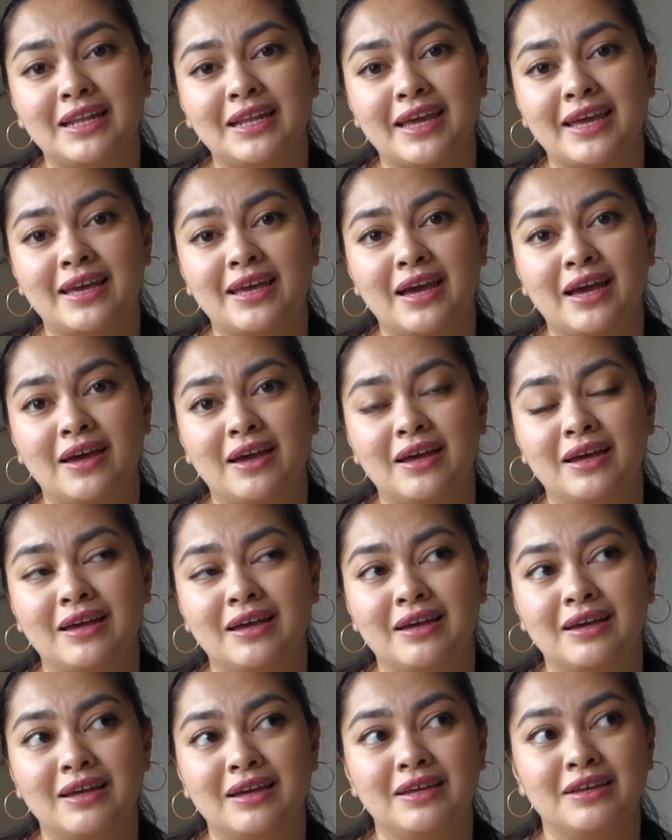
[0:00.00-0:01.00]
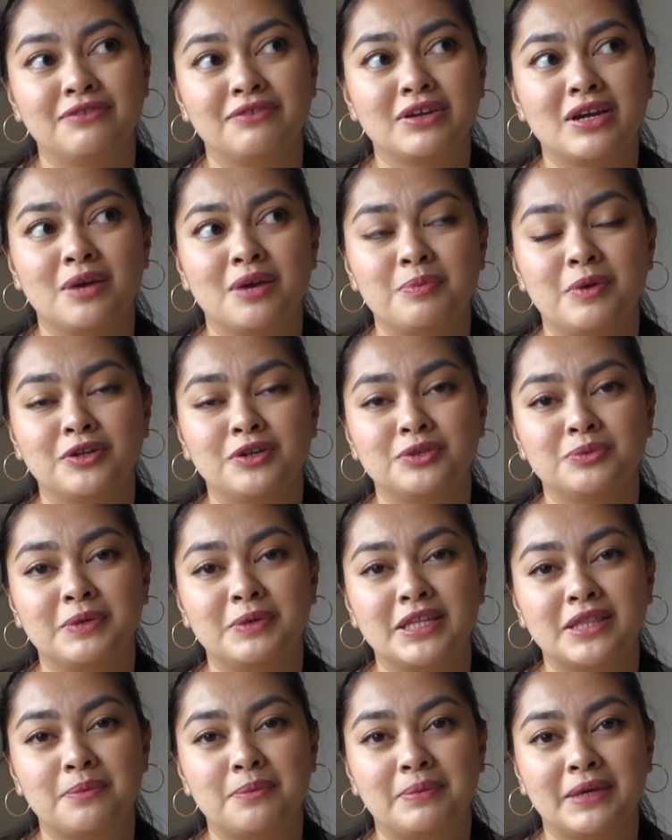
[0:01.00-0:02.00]
Like, even Kathmandu
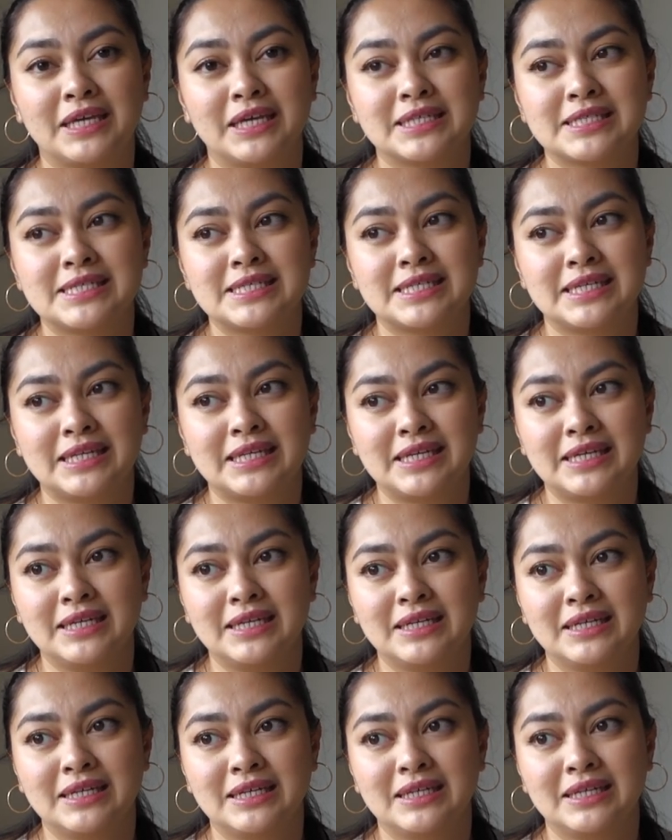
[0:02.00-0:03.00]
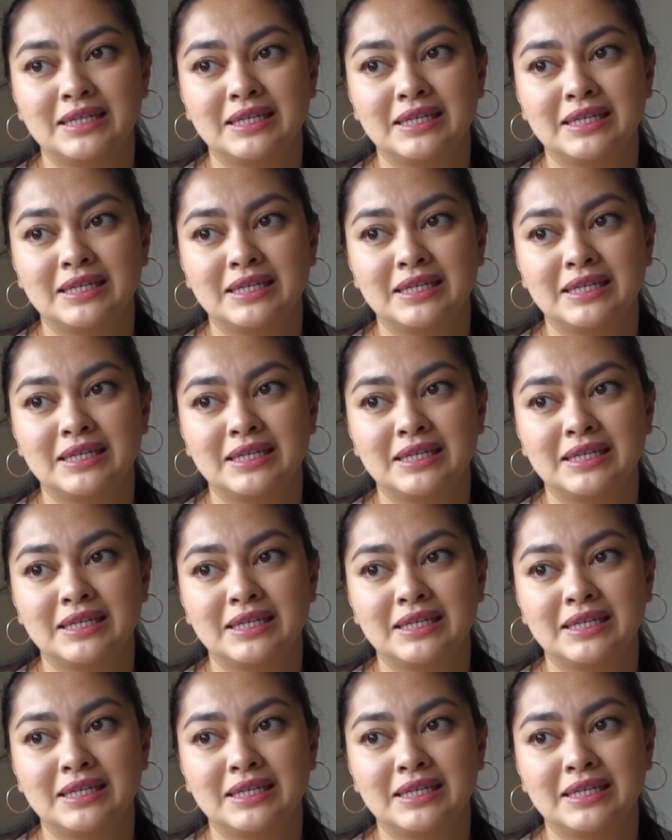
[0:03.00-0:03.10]
being the biggest city